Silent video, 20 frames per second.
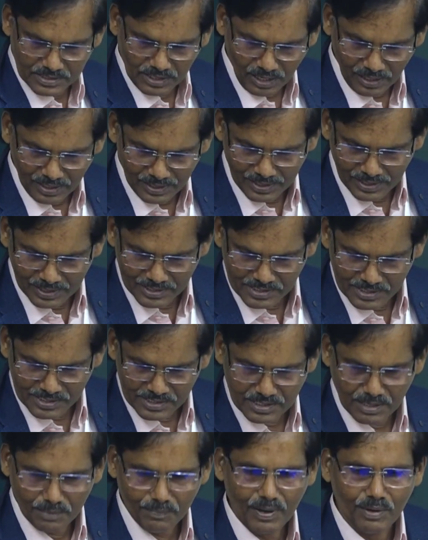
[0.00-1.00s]
nonlinear
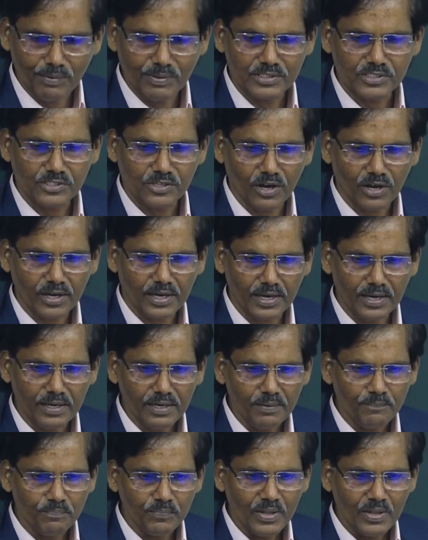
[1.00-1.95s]
system I was talking.